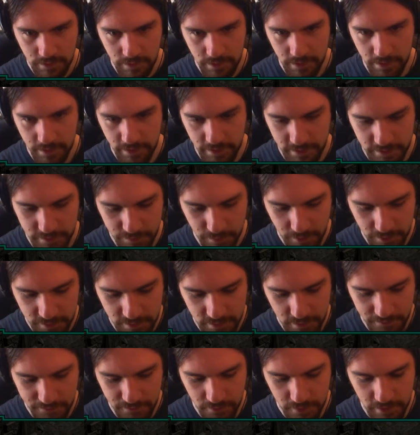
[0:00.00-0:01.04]
It's
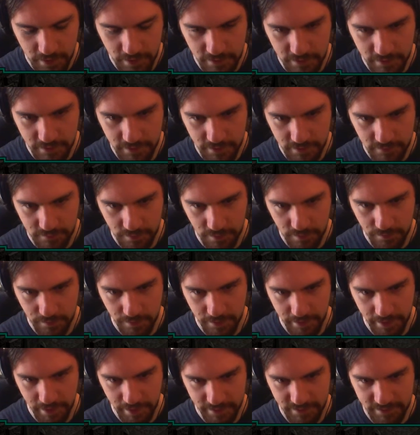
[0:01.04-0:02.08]
mostly if you get this one
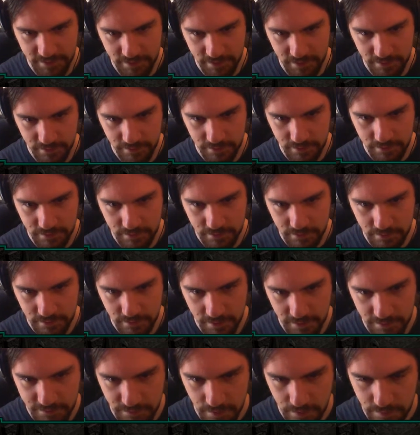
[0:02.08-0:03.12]
by accident,
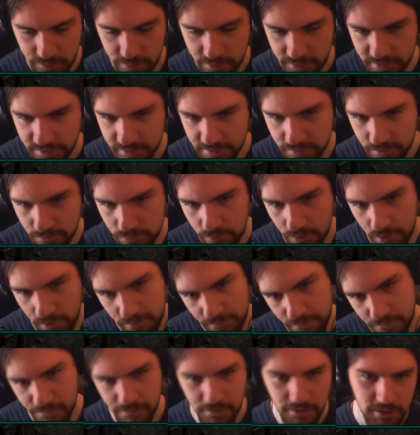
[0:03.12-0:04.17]
this frame which is one
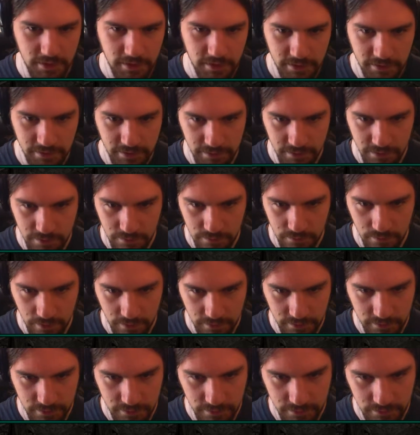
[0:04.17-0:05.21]
further than you
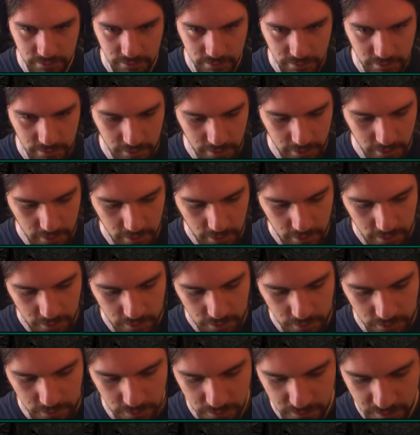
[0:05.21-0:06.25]
want to,
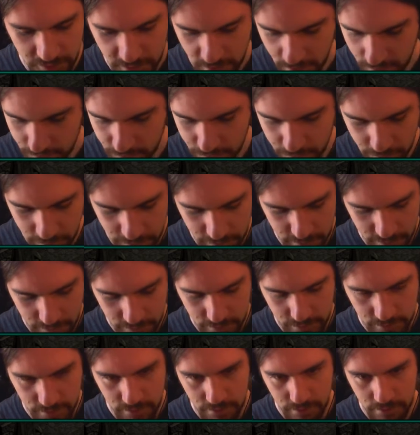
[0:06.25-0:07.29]
you jump
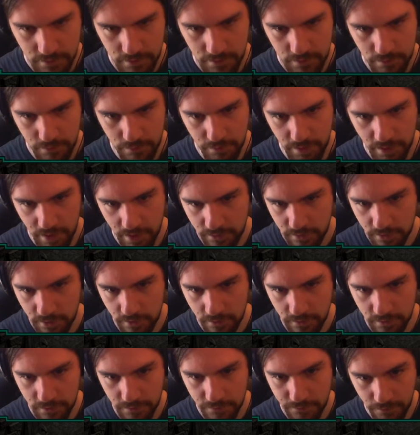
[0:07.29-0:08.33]
without
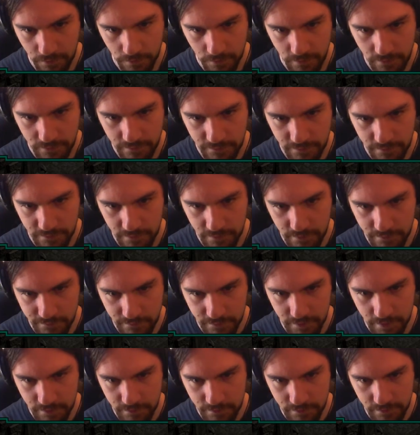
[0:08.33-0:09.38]
holding forward for one
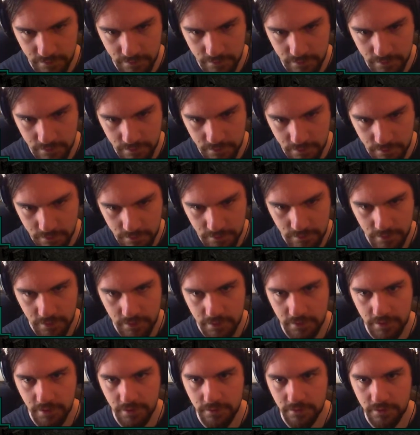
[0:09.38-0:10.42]
frame,
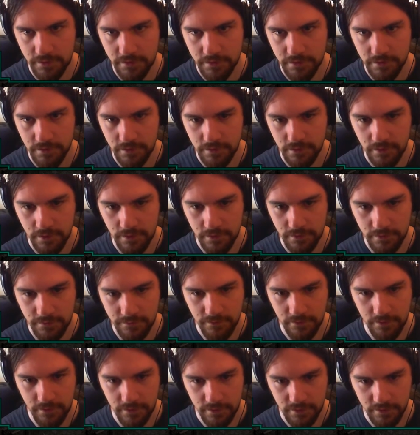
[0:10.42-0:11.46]
and then you continue holding
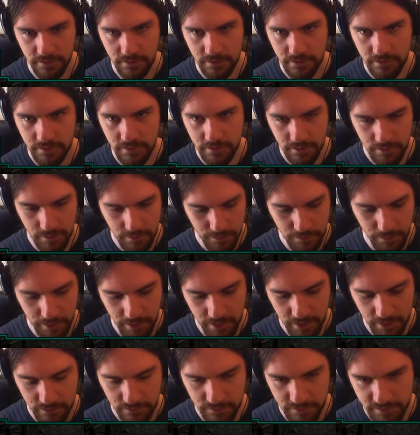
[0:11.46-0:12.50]
forward. But
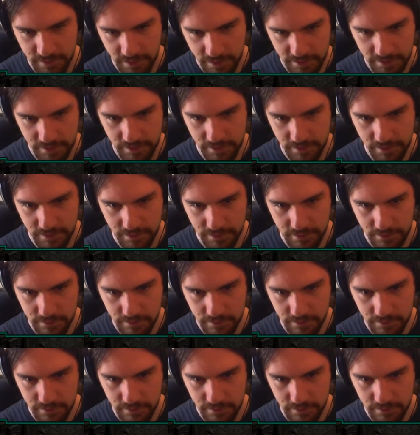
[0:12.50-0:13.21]
it was actually